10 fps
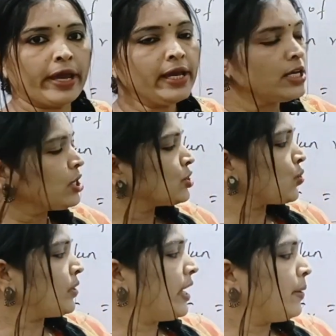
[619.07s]
Okay,
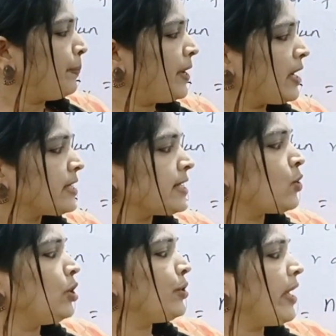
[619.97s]
so NPR is
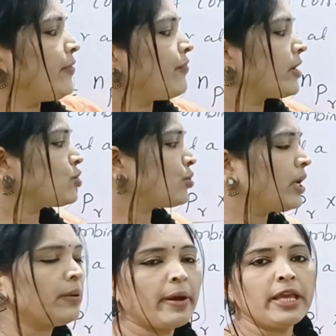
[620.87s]
equal to n
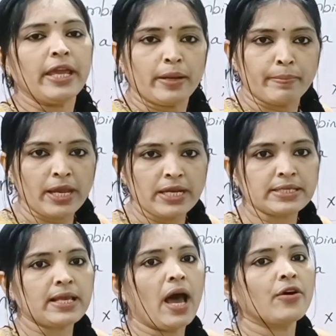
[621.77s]
factorial by n
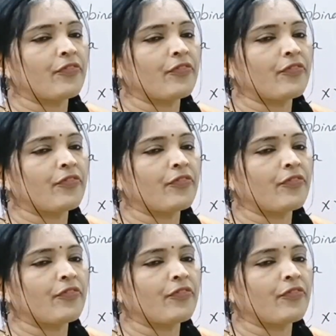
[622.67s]
minus